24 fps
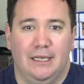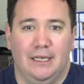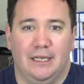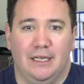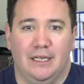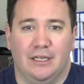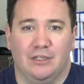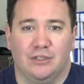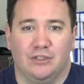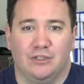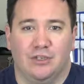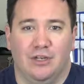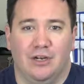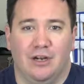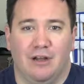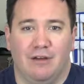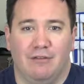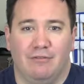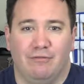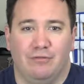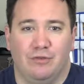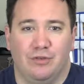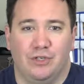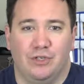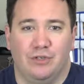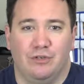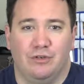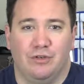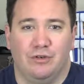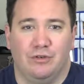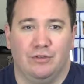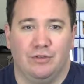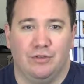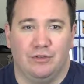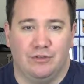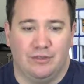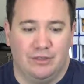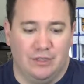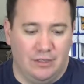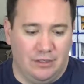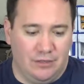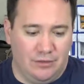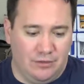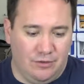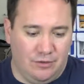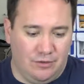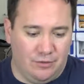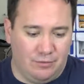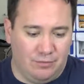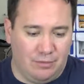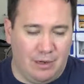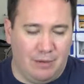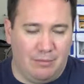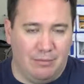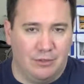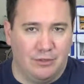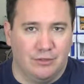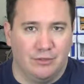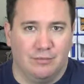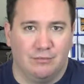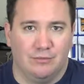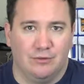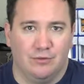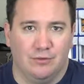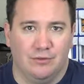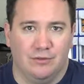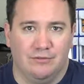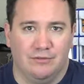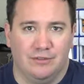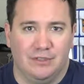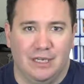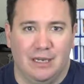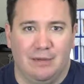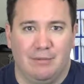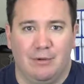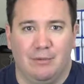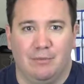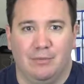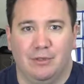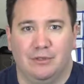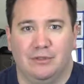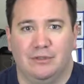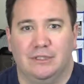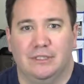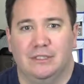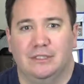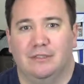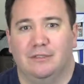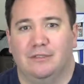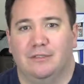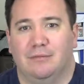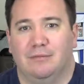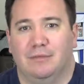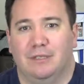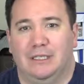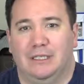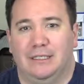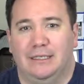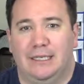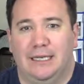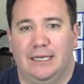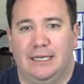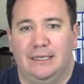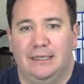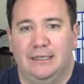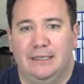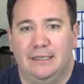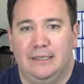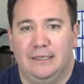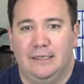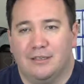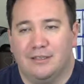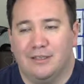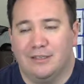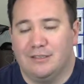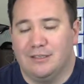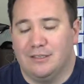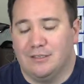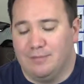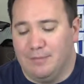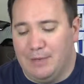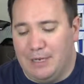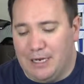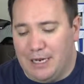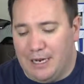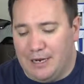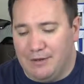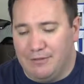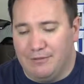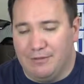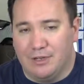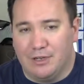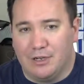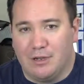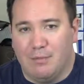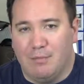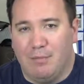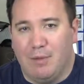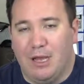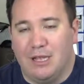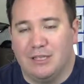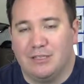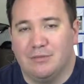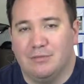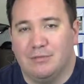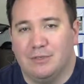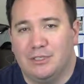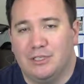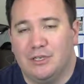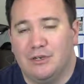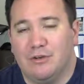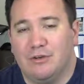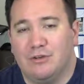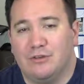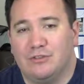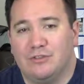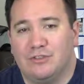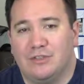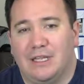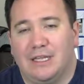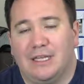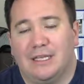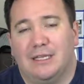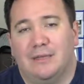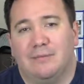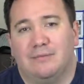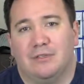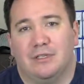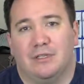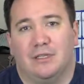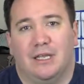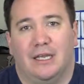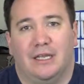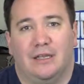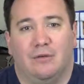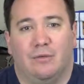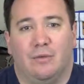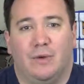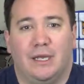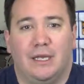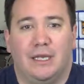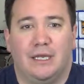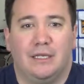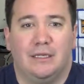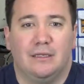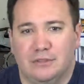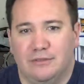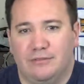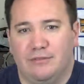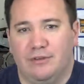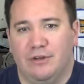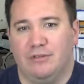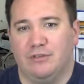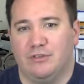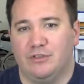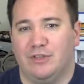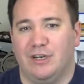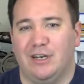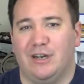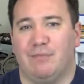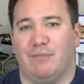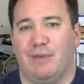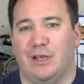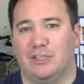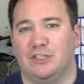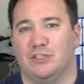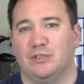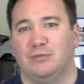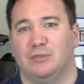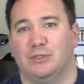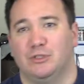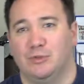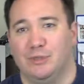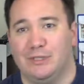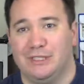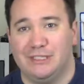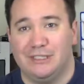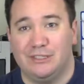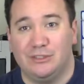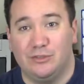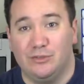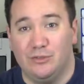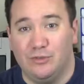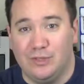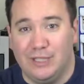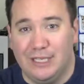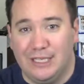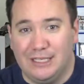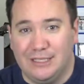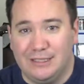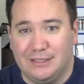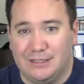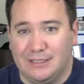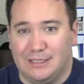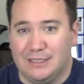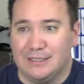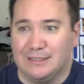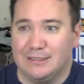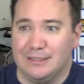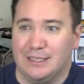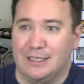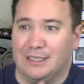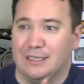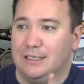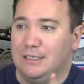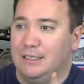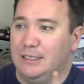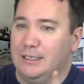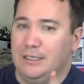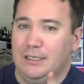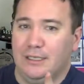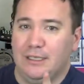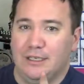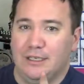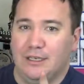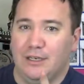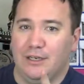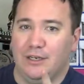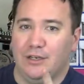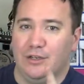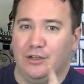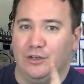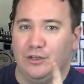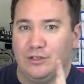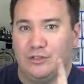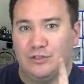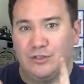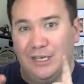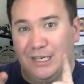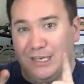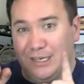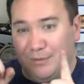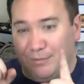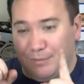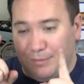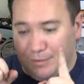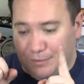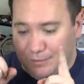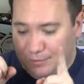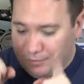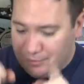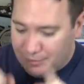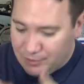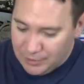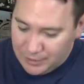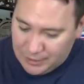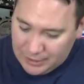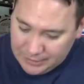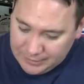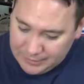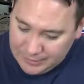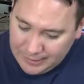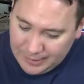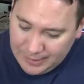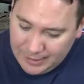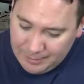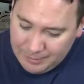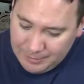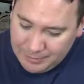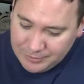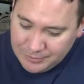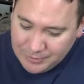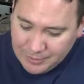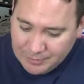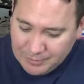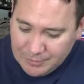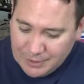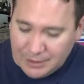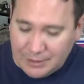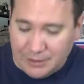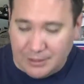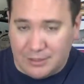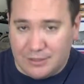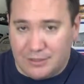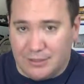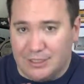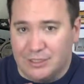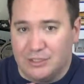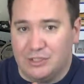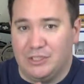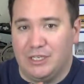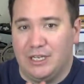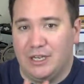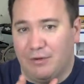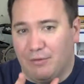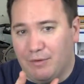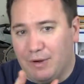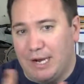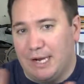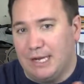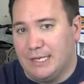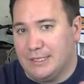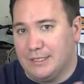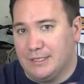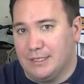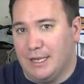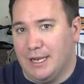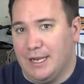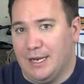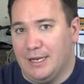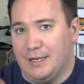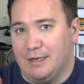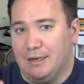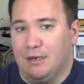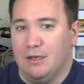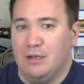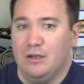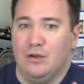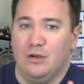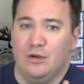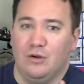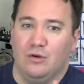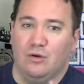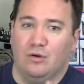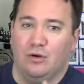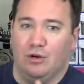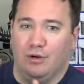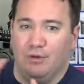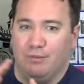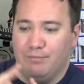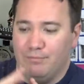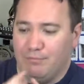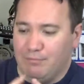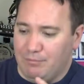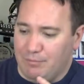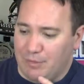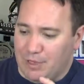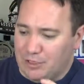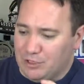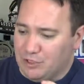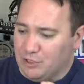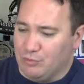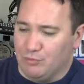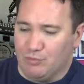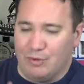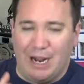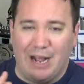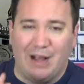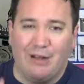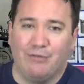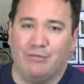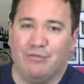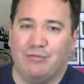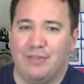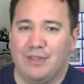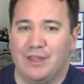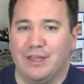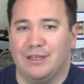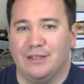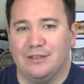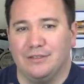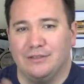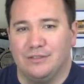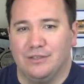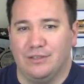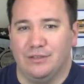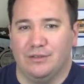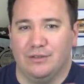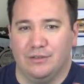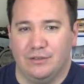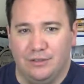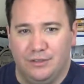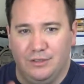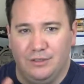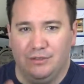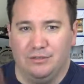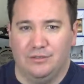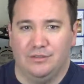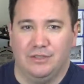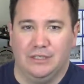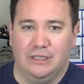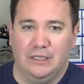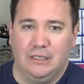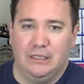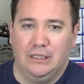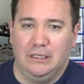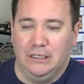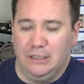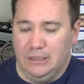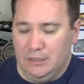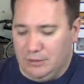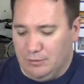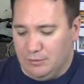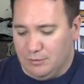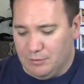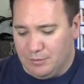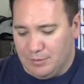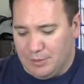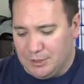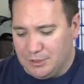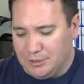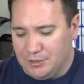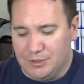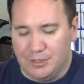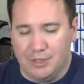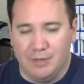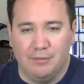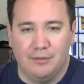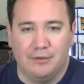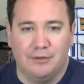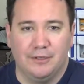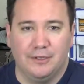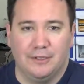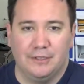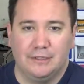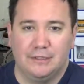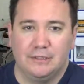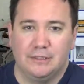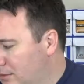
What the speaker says: and shut off when you don't use it. So there's probably some sort of timer built in, something like that. It says it's made out of a composite material, so that keeps it lightweight. If you're ever trying to measure between two things and it's like, you're trying to look on top of something, this lets you get right inside, or measure round things, you'll see. We'll measure a couple things.